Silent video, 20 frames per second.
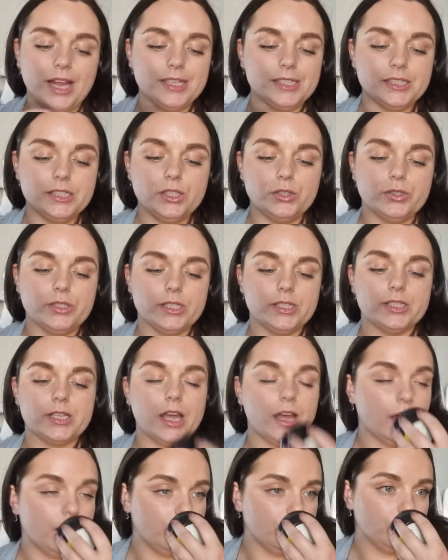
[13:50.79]
I didn't use it as
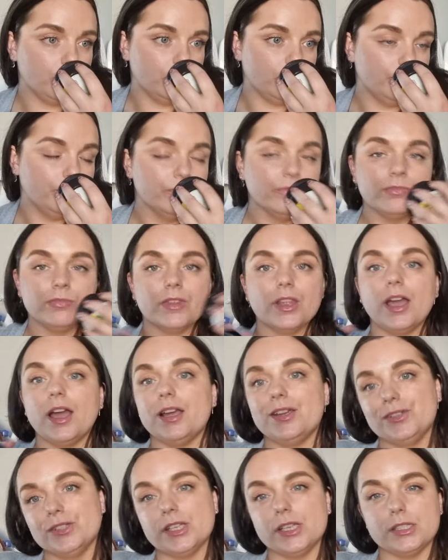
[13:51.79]
a hand balm,
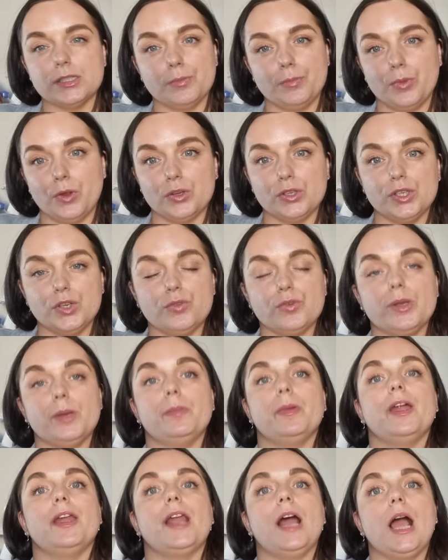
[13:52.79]
I used it as a body
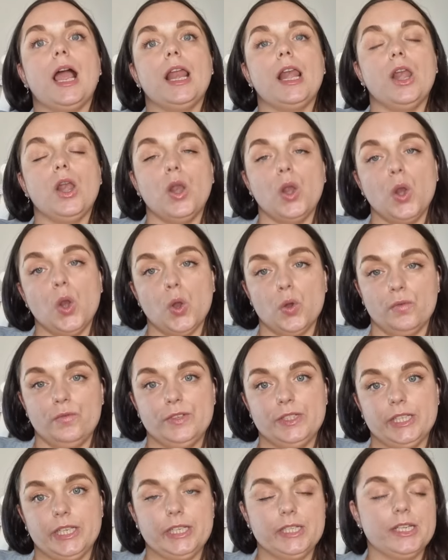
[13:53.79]
cream and I
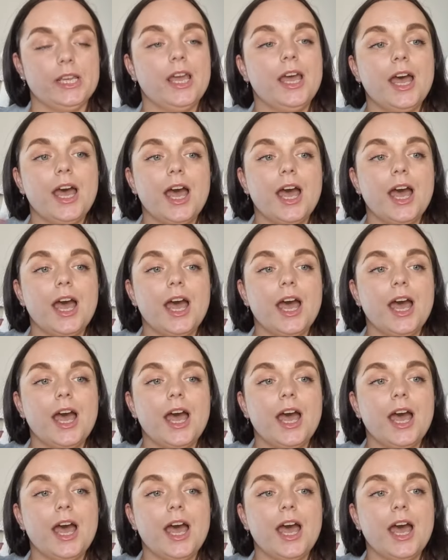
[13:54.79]
loved it.